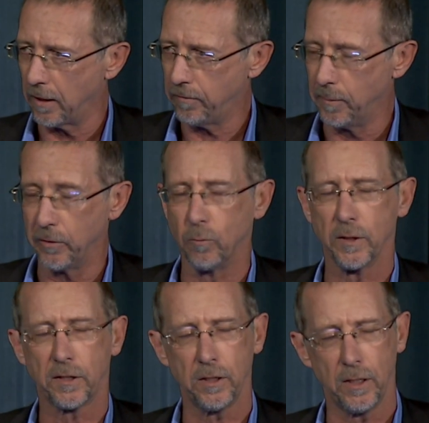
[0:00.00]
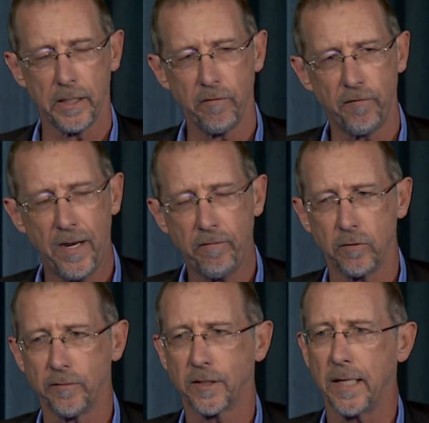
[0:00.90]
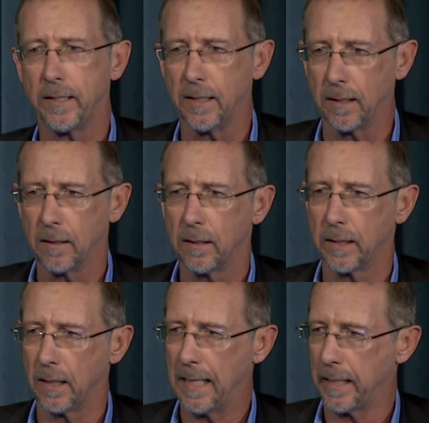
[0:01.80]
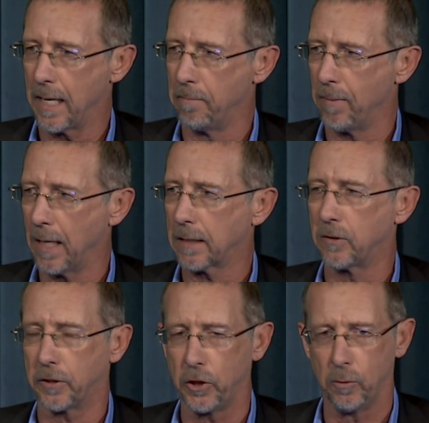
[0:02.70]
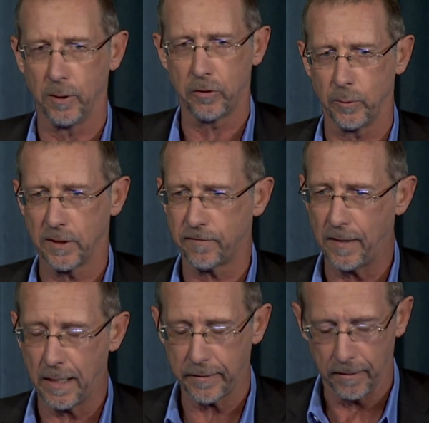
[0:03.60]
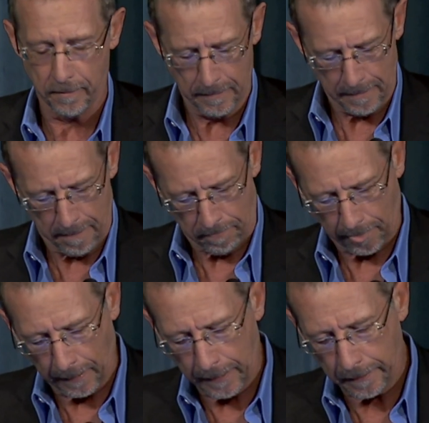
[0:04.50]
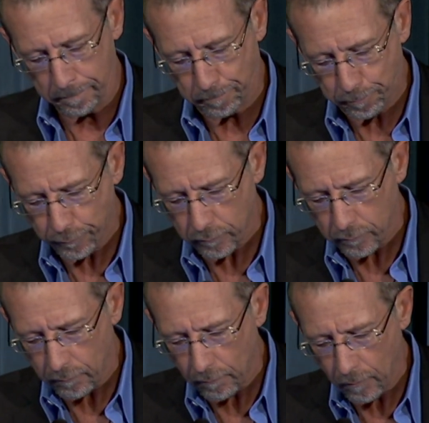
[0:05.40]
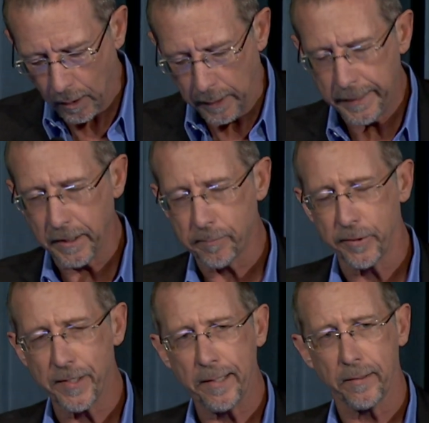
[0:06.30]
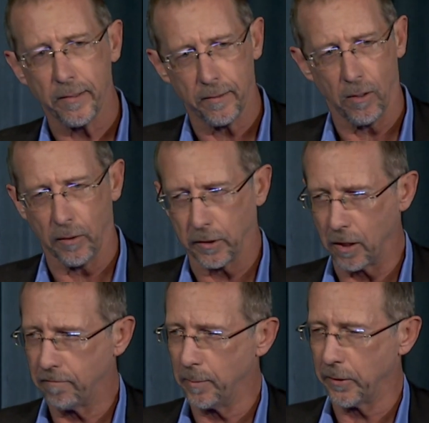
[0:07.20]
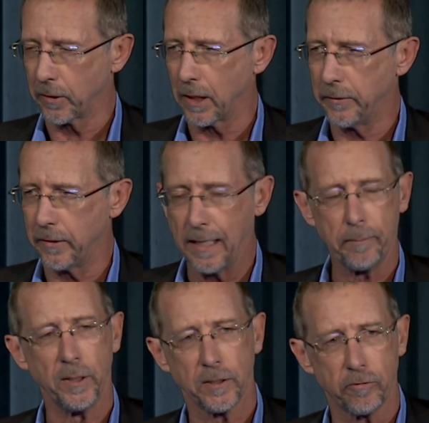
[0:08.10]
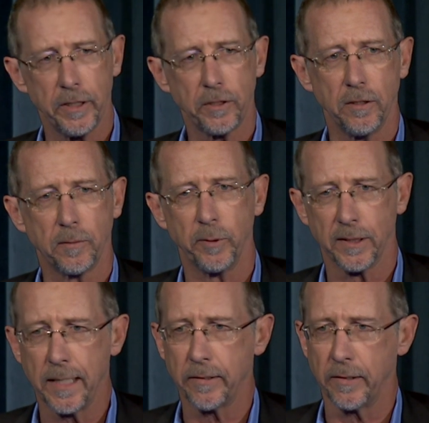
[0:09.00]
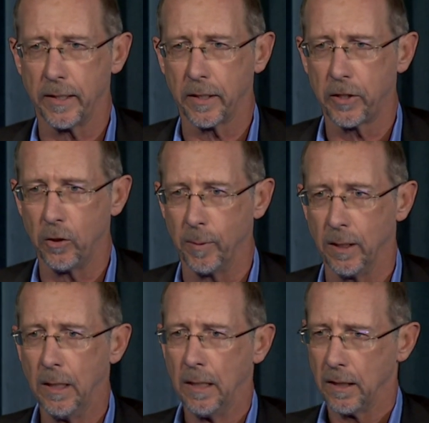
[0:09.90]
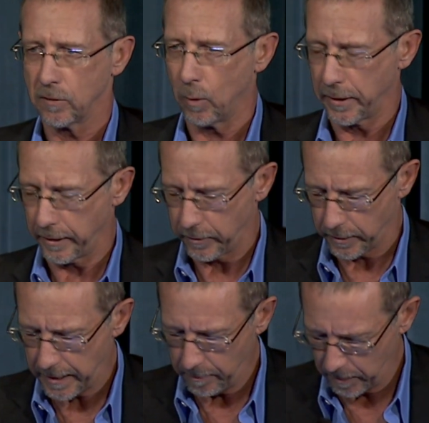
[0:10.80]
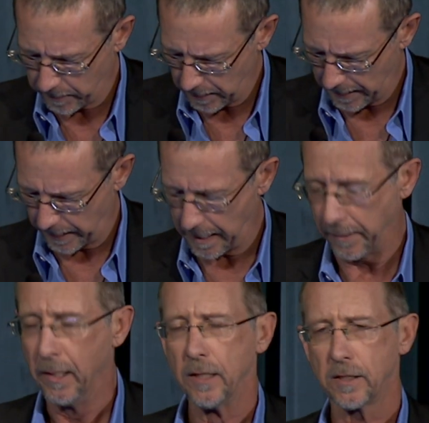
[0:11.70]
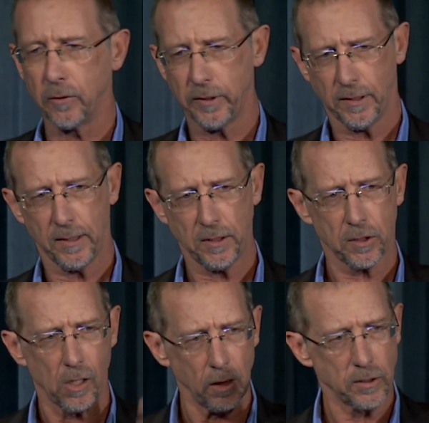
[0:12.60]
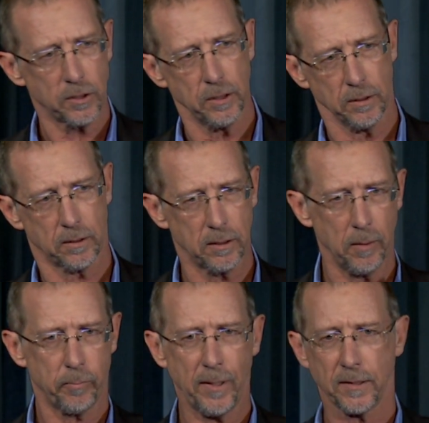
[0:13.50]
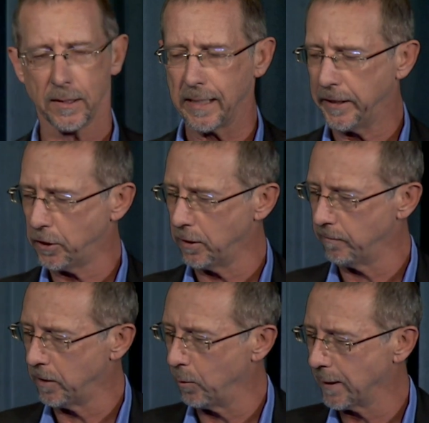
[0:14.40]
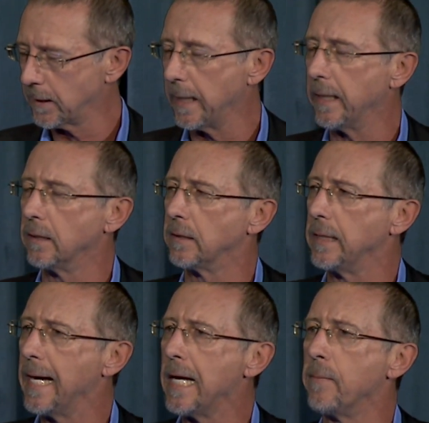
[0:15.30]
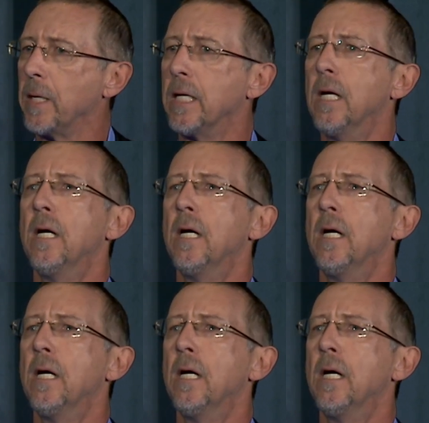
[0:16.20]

government was certainly in favor of sending little Elian back to Cuba his father, um, he has presented, or the government, the Clinton administration has presented in Cuba as wanting to keep little Elian. So there's this constant uh, presentation of the USA as the enemy.